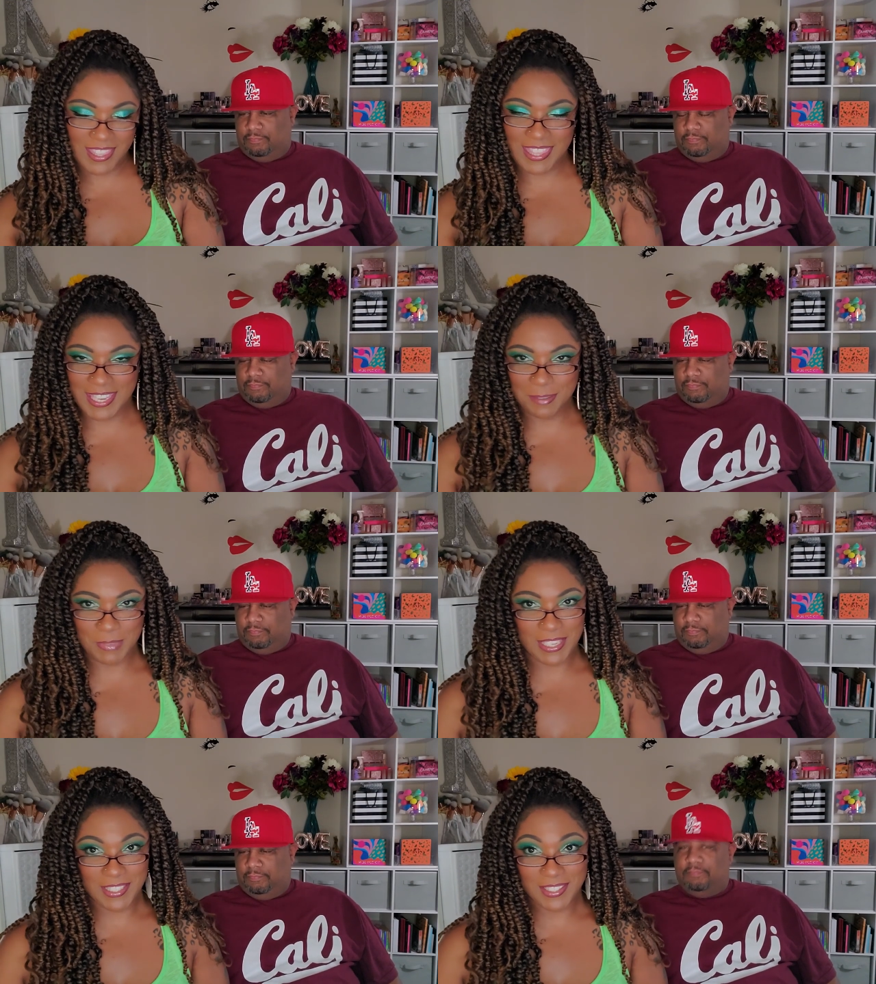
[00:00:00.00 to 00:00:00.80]
Speaker 1: the theme
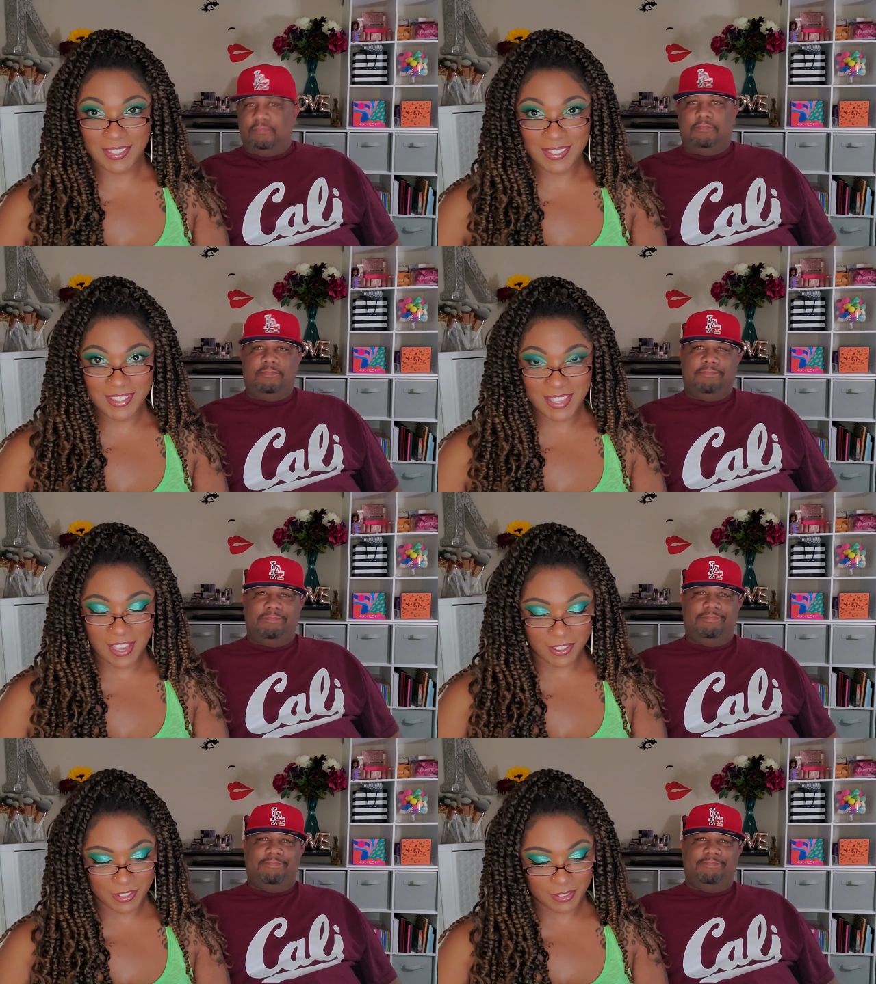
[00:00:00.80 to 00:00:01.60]
is
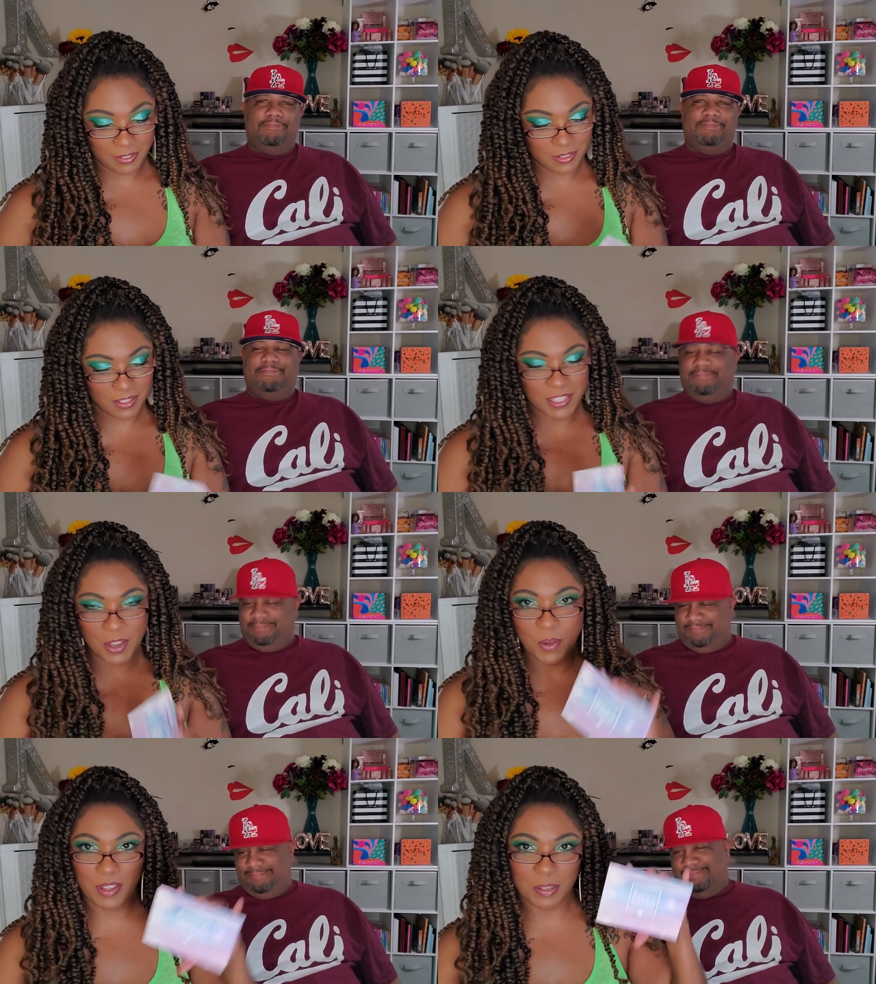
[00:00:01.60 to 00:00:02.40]
Stellar.
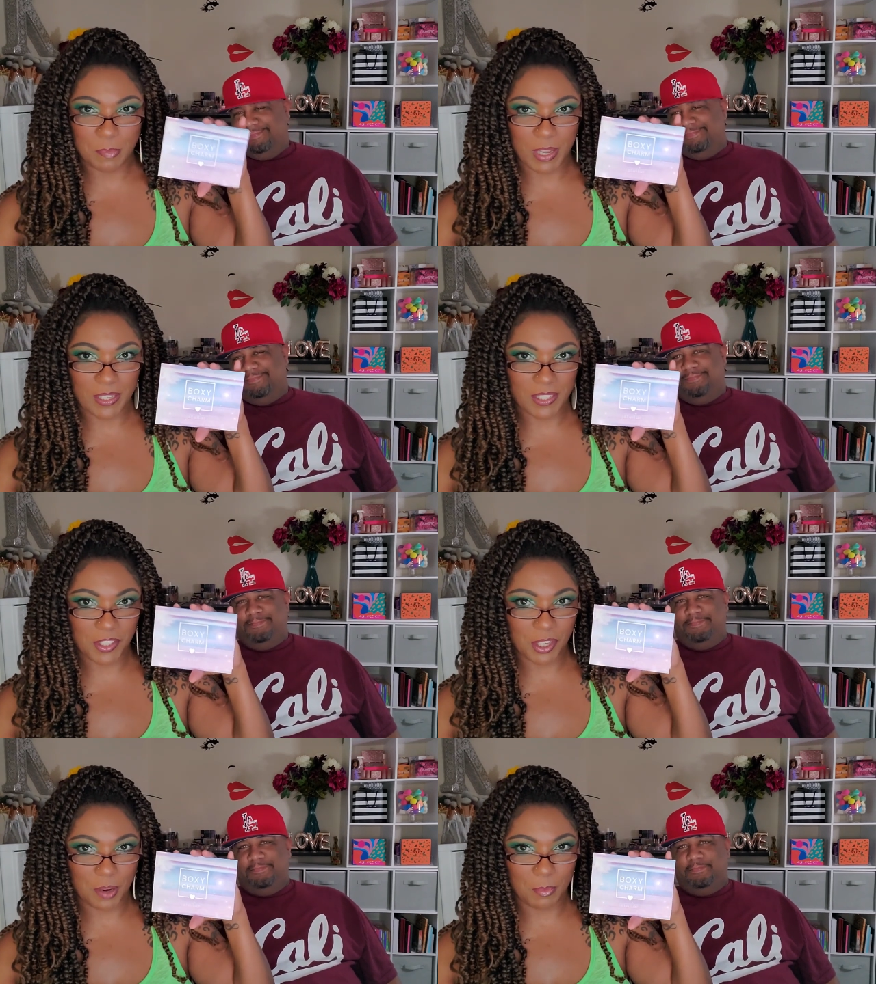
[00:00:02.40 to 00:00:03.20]
So on the
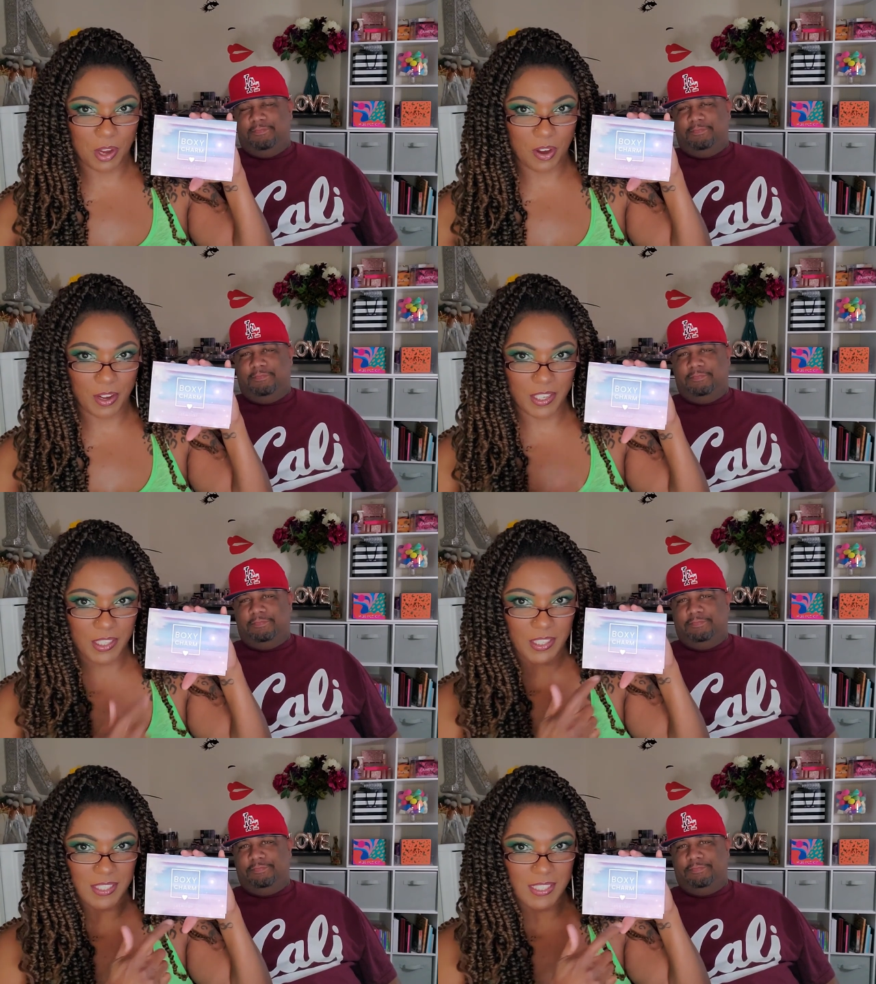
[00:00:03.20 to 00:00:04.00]
BoxyCharm card, it
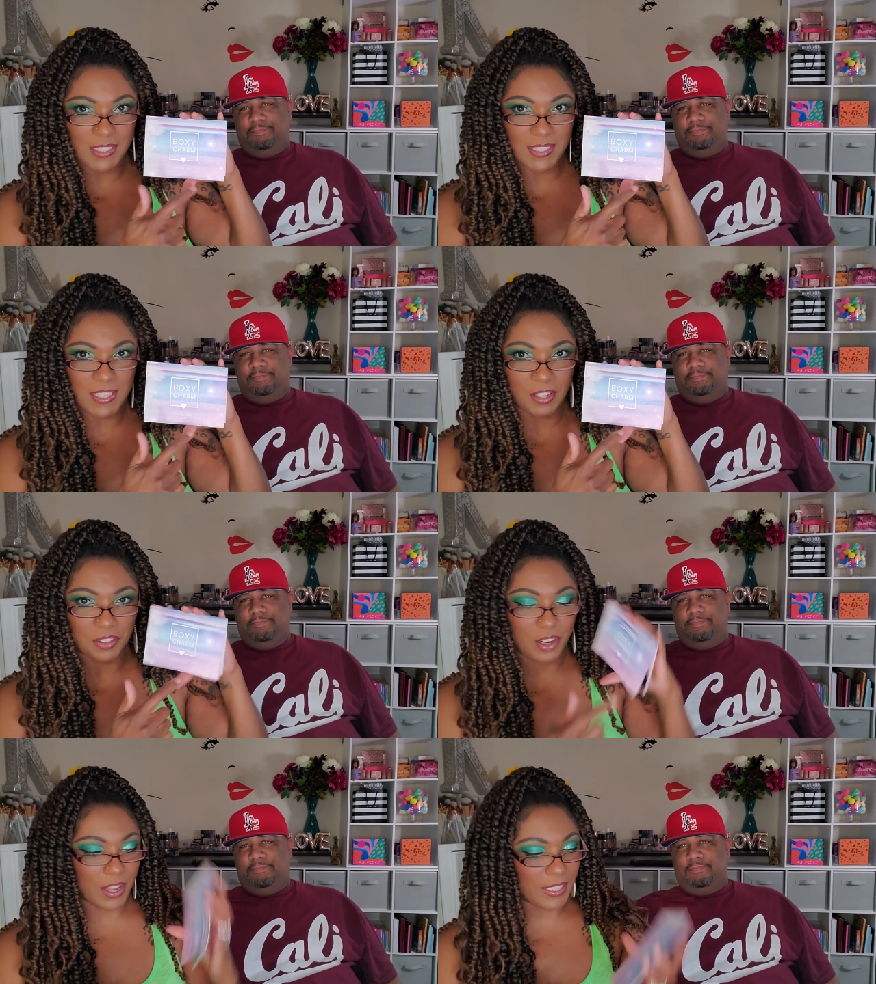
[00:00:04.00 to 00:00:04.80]
just says Stellar
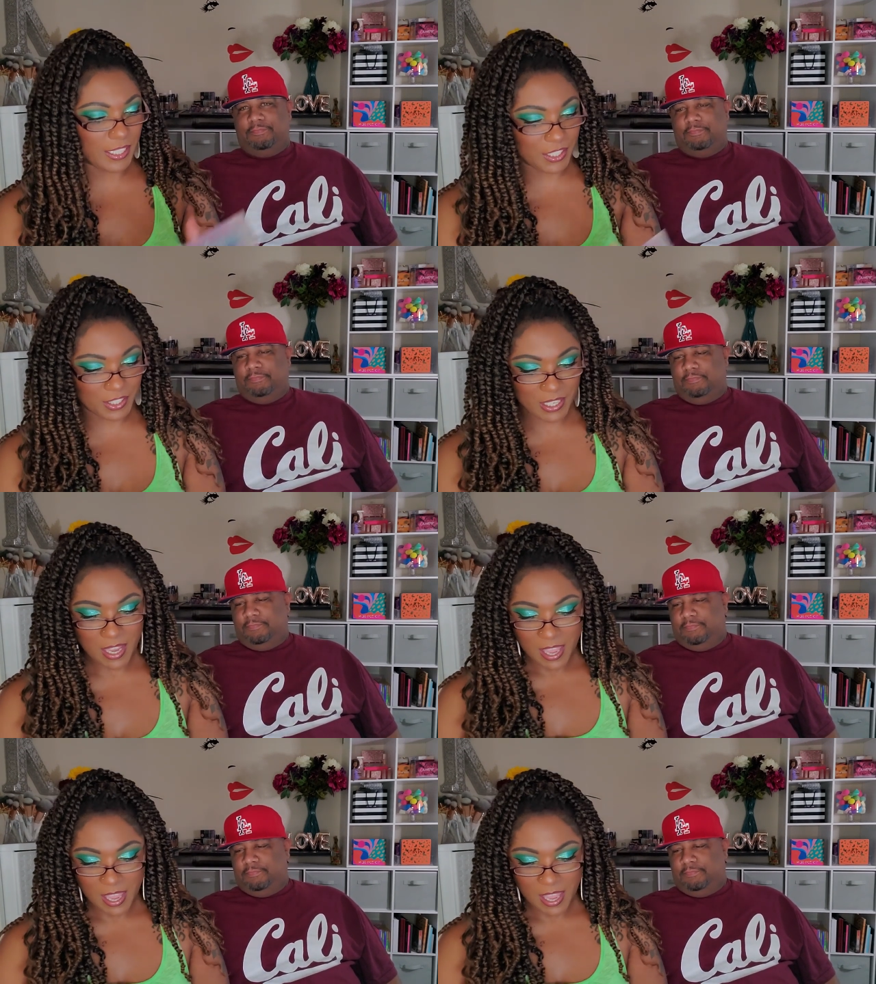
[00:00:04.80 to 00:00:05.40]
on here.